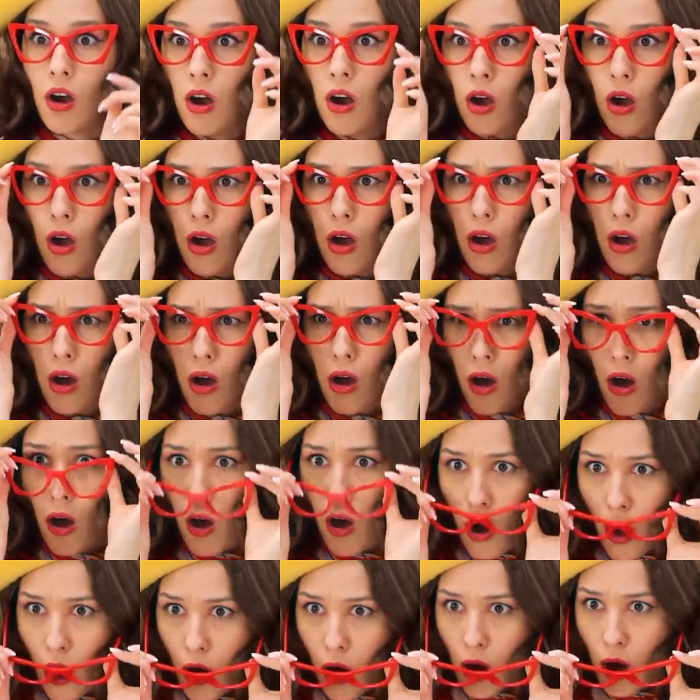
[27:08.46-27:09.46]
I
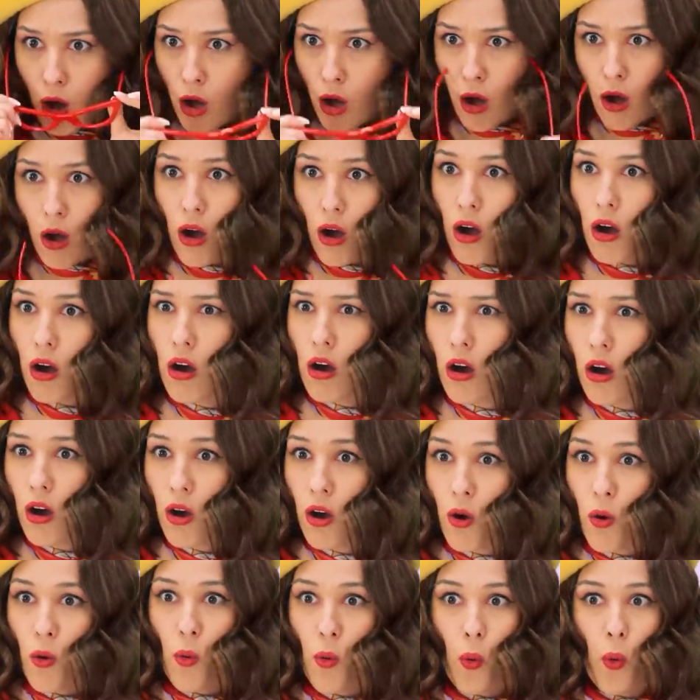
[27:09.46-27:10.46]
can't believe my
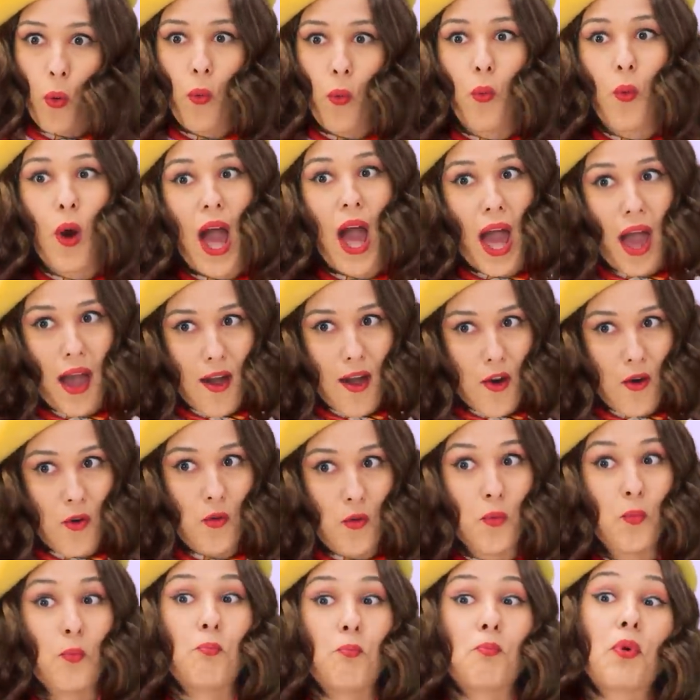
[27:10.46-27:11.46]
eyes! That's
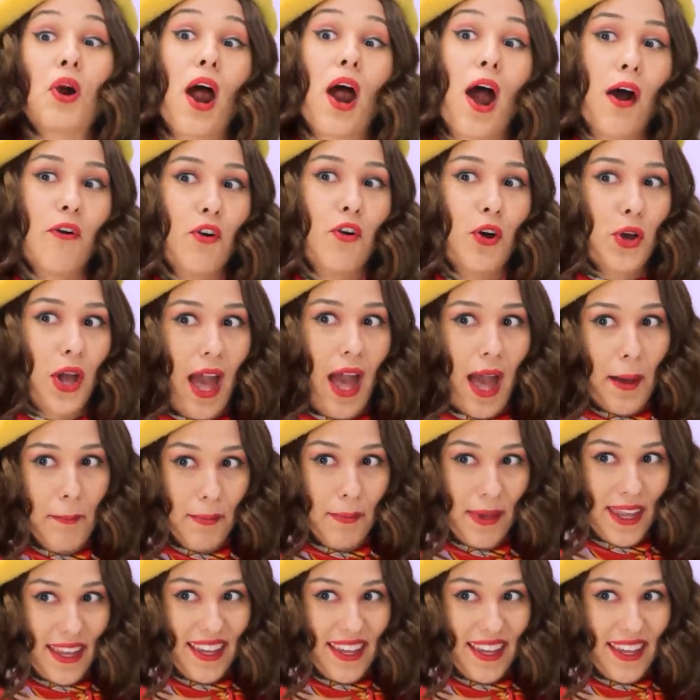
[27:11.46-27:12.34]
incredible!